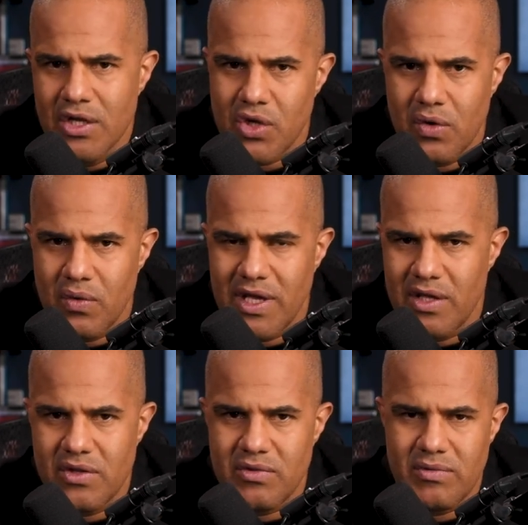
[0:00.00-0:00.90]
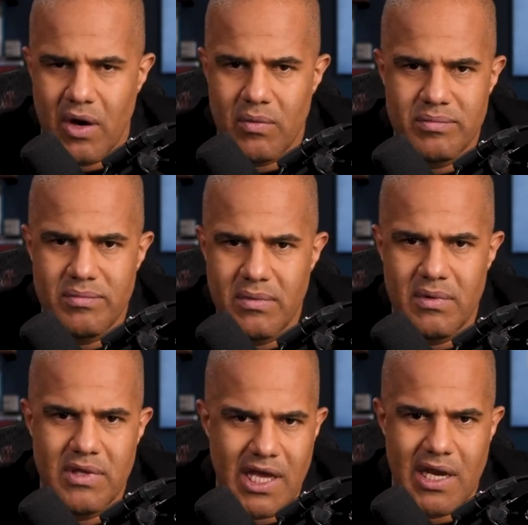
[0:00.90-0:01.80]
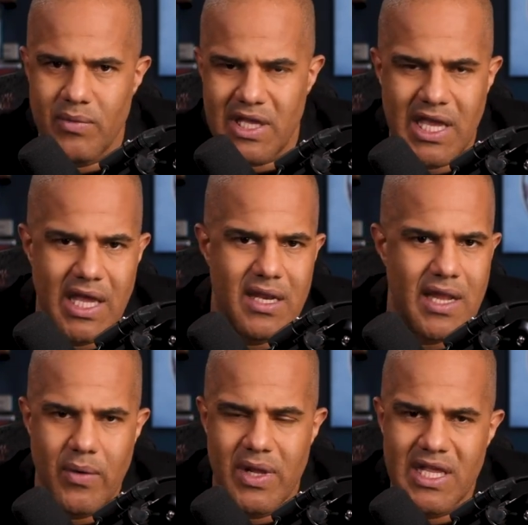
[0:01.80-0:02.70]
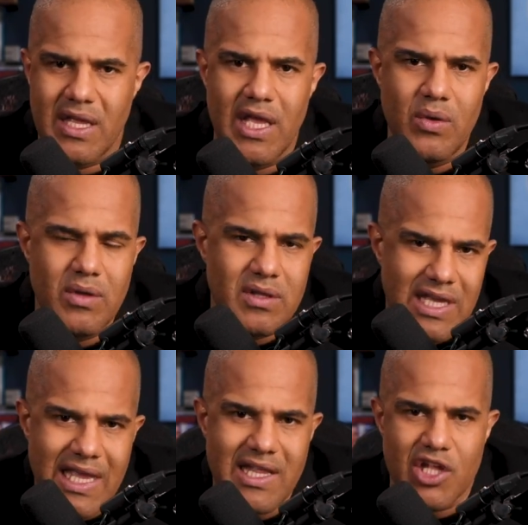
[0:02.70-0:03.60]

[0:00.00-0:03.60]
So he's, kicking it with the kid. And anyway, the kid